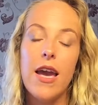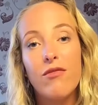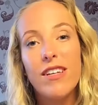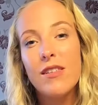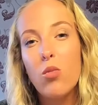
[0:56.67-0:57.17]

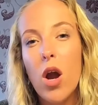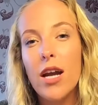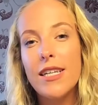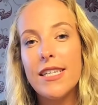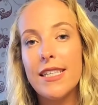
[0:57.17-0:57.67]
And the reason
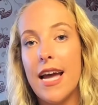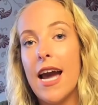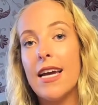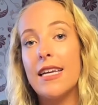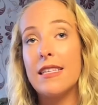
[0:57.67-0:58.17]
why I did
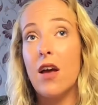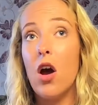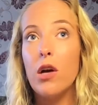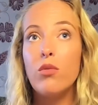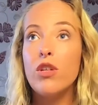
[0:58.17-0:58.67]
that is
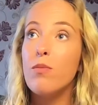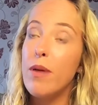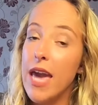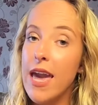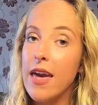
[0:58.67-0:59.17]
I would
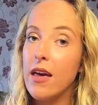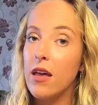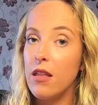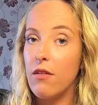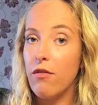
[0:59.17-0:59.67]

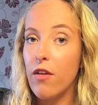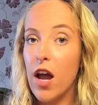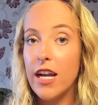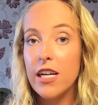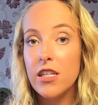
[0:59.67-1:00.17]
pick the
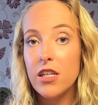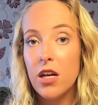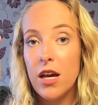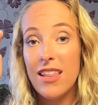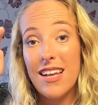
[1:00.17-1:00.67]
flight
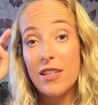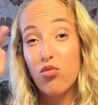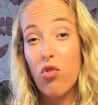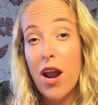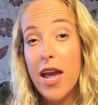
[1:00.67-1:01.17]

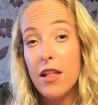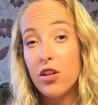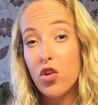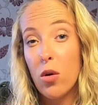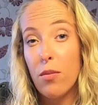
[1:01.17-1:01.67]
that's right at the
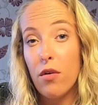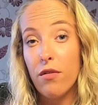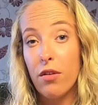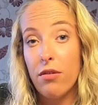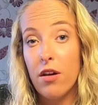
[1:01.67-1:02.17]
top
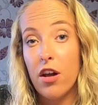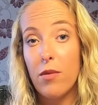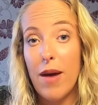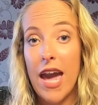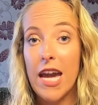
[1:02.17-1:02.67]
of the
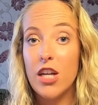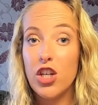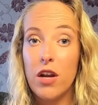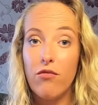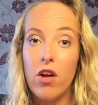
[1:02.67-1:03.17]
3rd
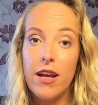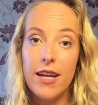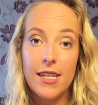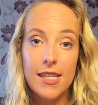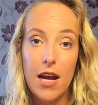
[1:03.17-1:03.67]
page and write
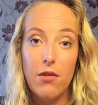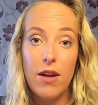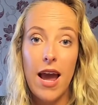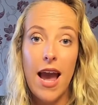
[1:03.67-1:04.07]
that down